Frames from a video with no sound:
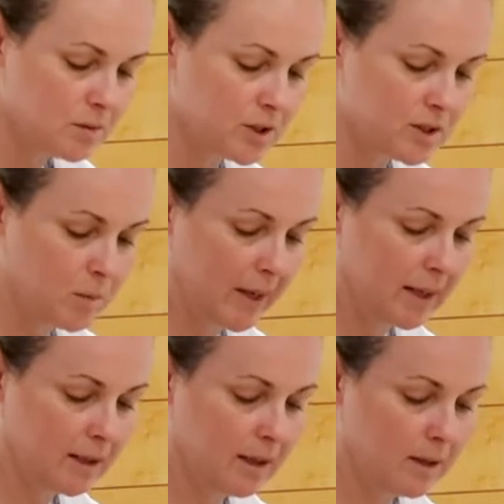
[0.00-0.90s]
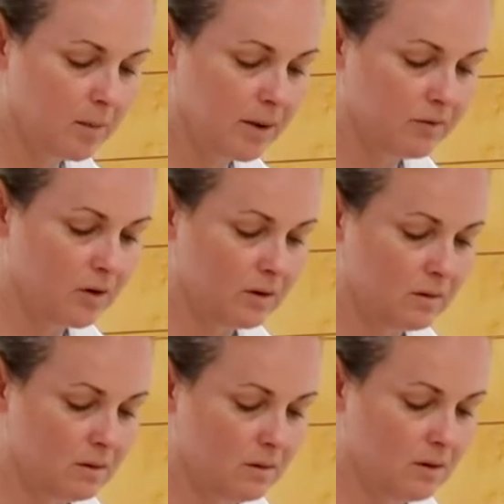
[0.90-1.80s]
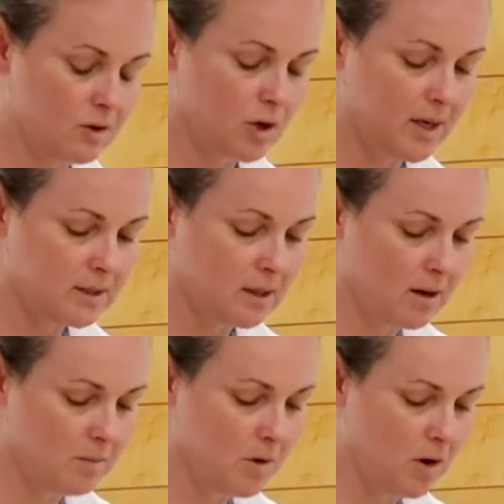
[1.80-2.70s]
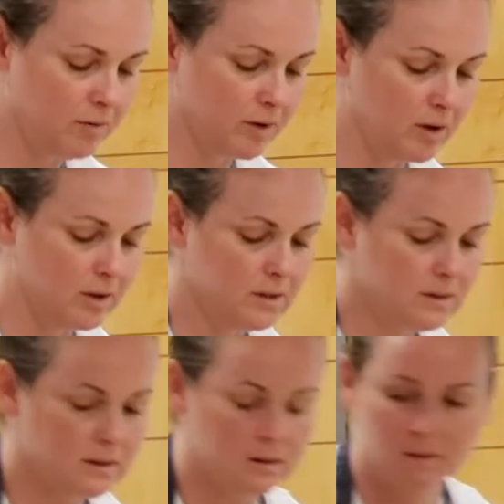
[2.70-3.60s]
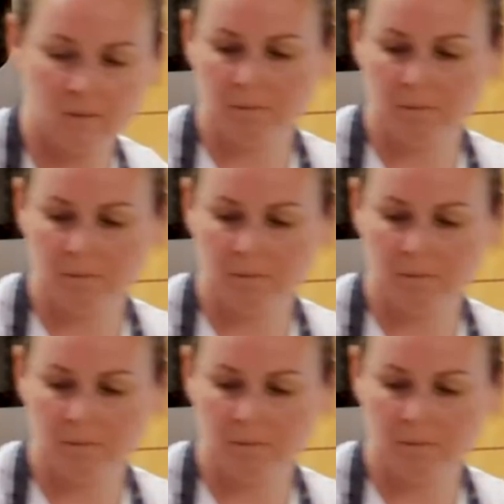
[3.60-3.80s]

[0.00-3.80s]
We'll just sprinkle a little bit of the dried thyme over the onions.